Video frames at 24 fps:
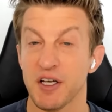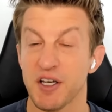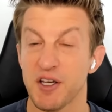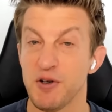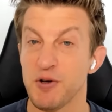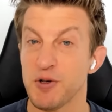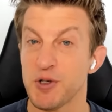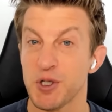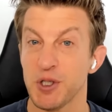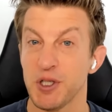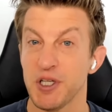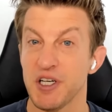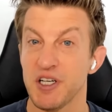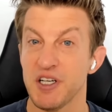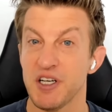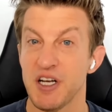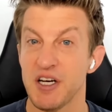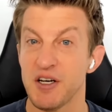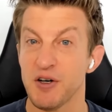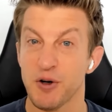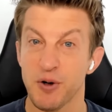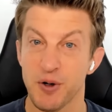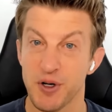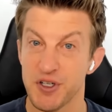Like usually
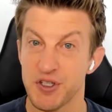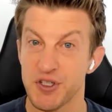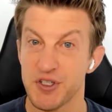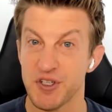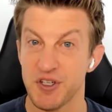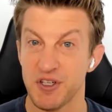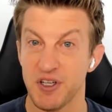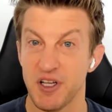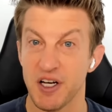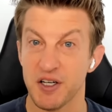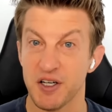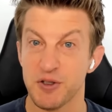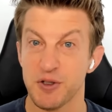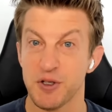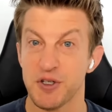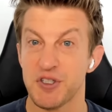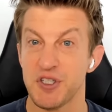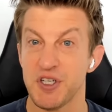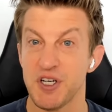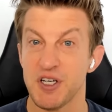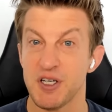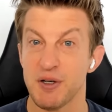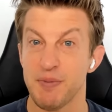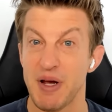increases in
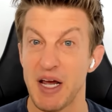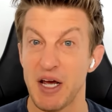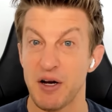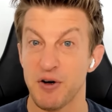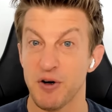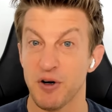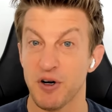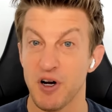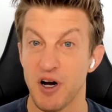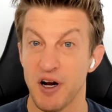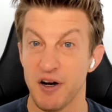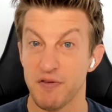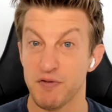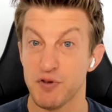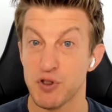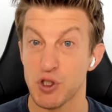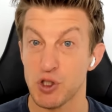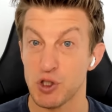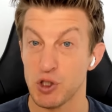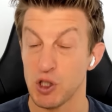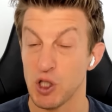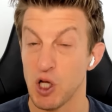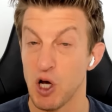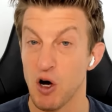electricity demand are kind of
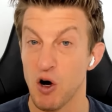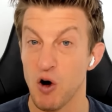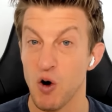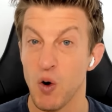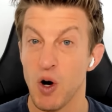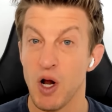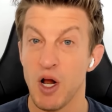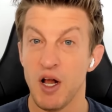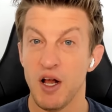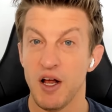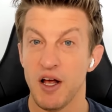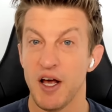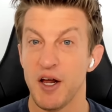slow.